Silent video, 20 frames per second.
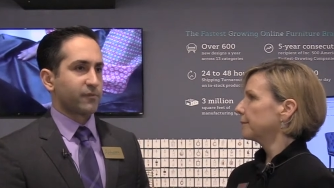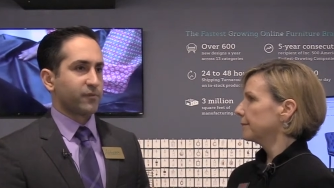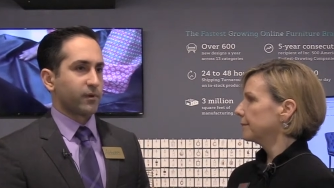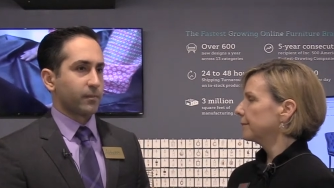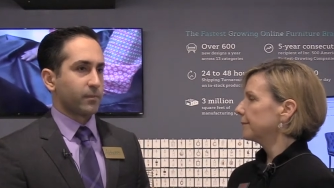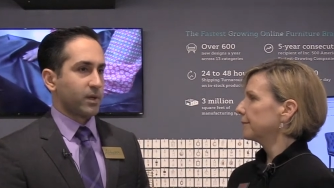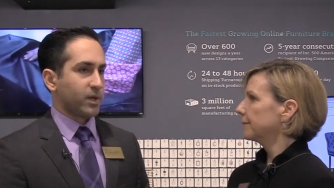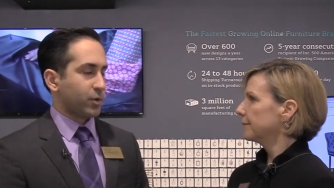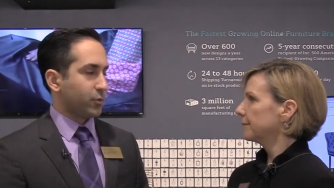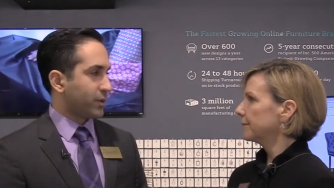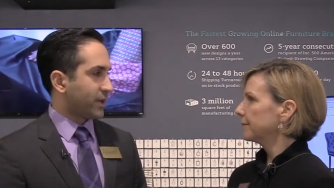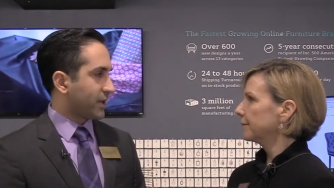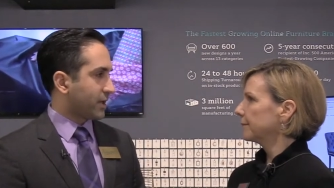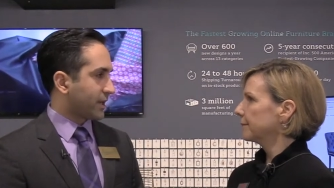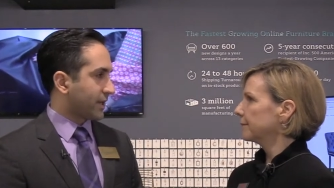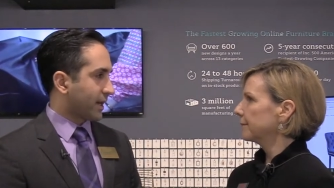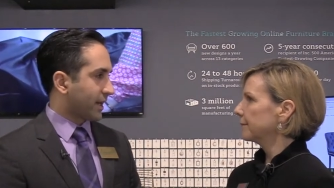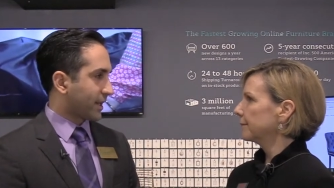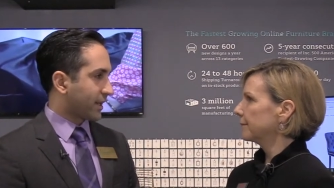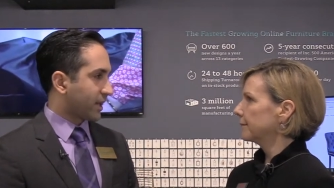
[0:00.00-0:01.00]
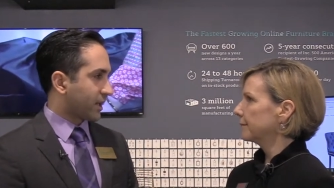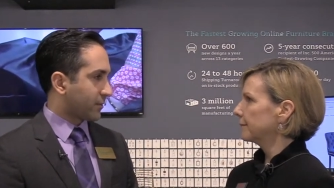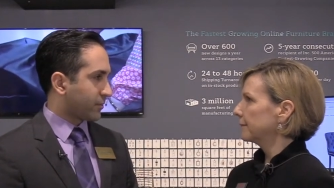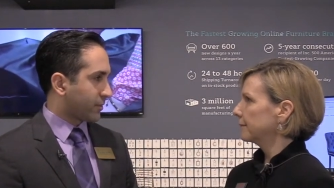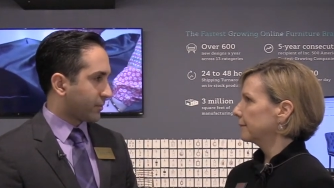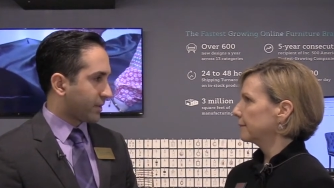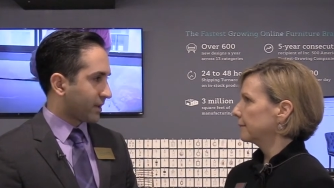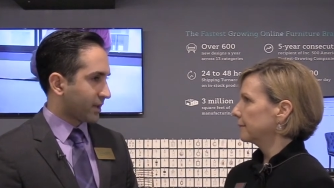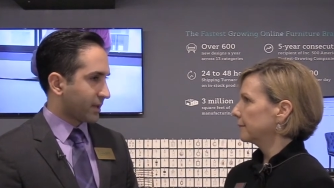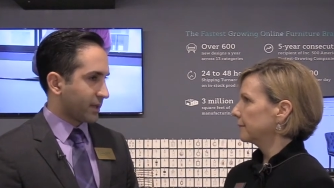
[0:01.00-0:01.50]
Speaker 1: from new EDI
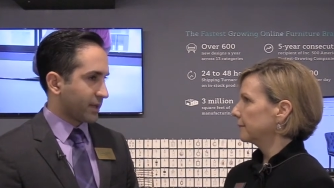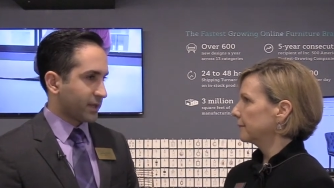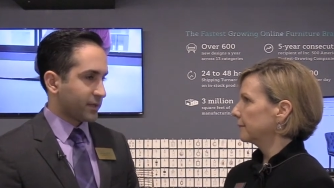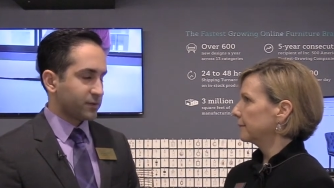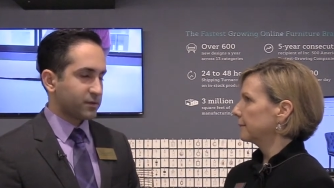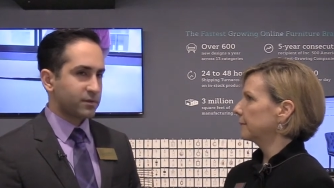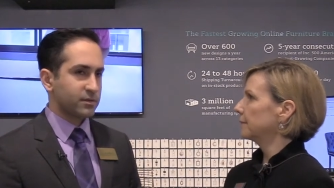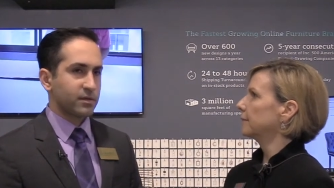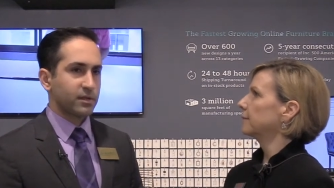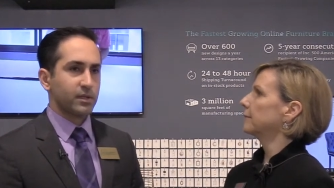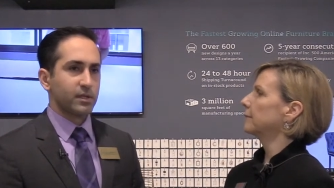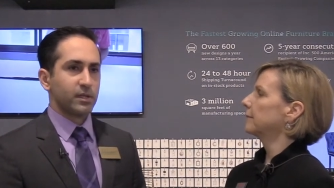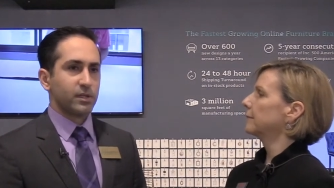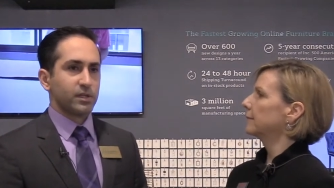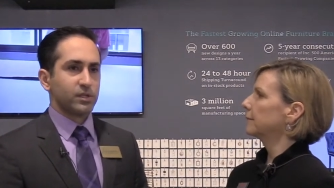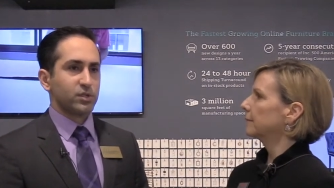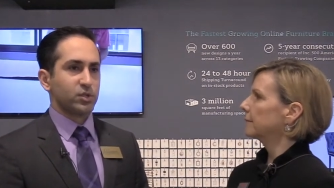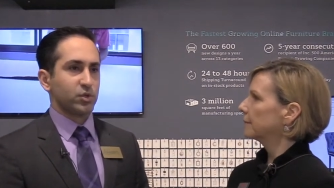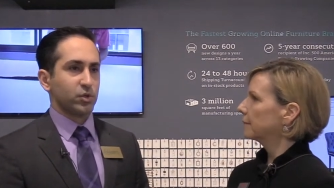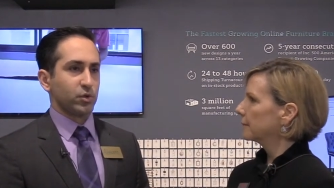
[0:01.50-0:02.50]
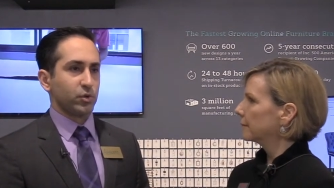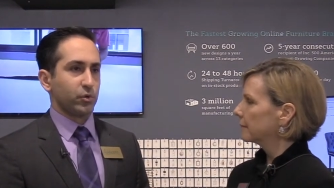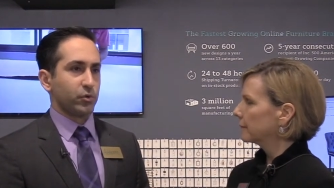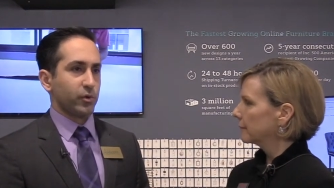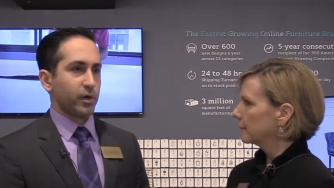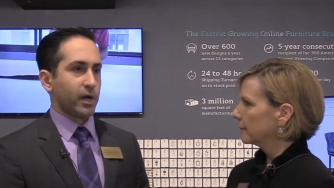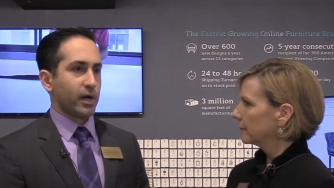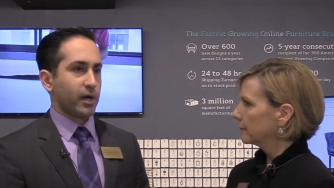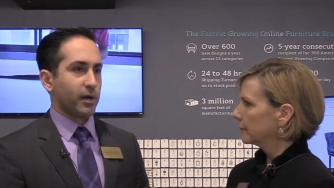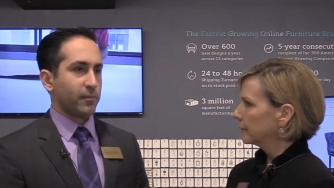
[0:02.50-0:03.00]
capabilities to
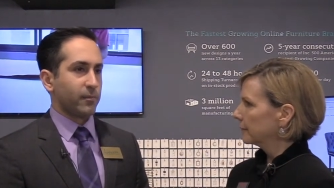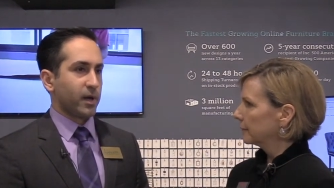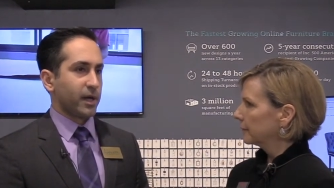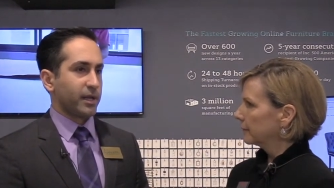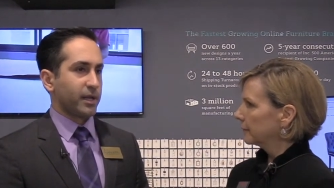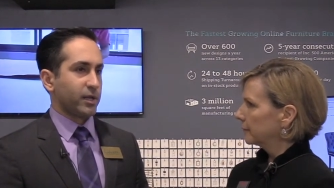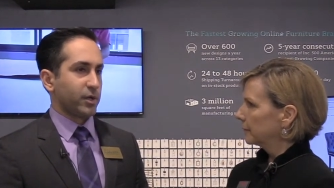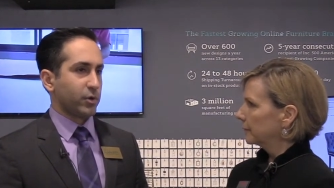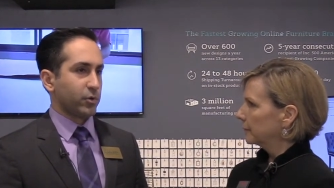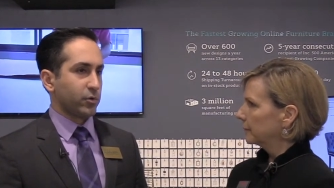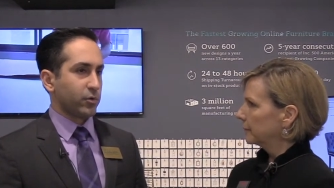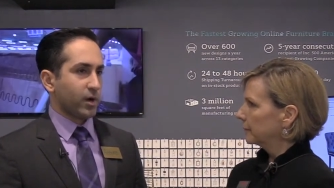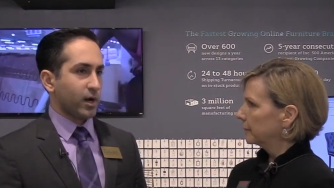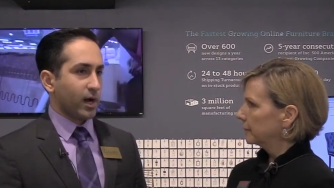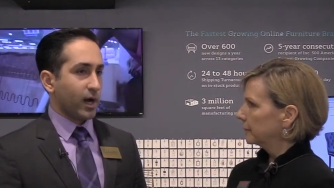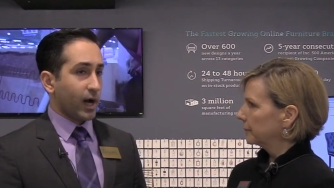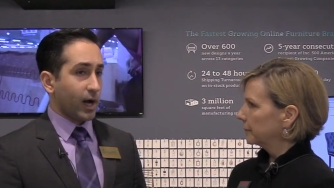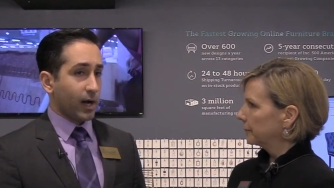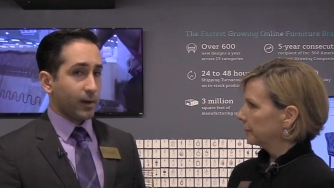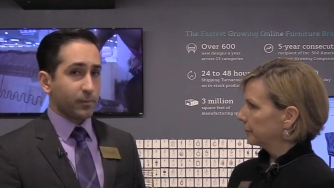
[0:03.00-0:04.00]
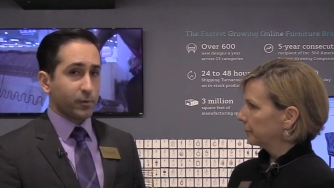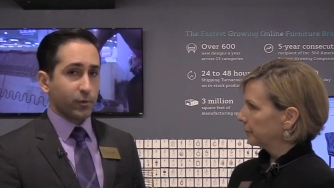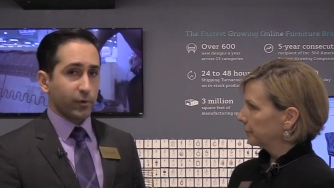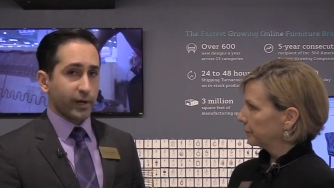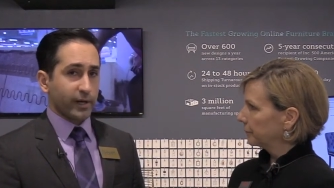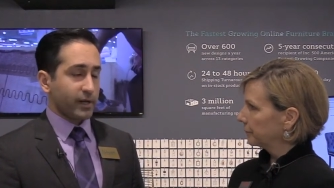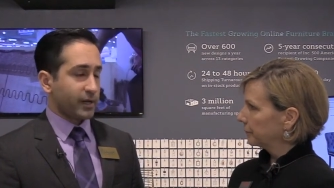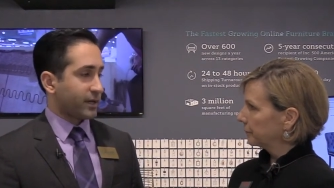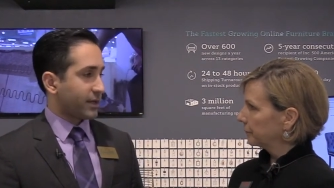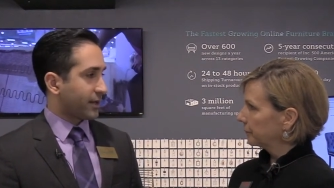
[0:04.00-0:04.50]
um, a new
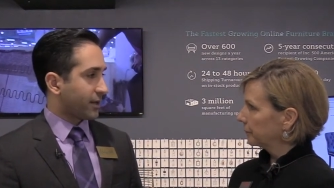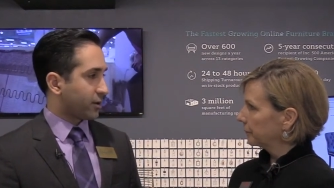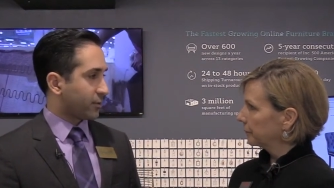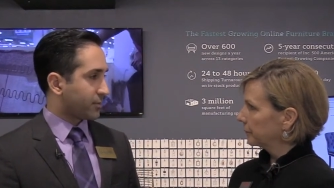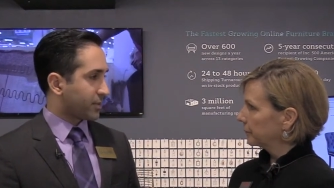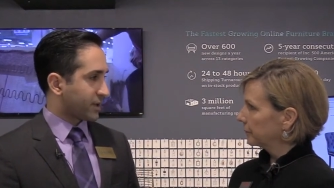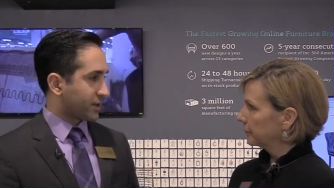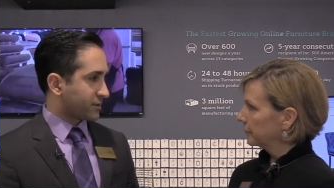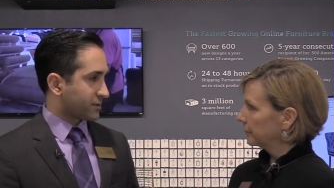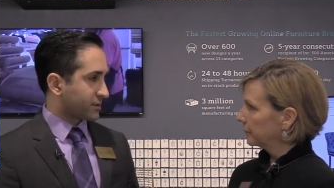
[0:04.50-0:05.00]
upgraded ERP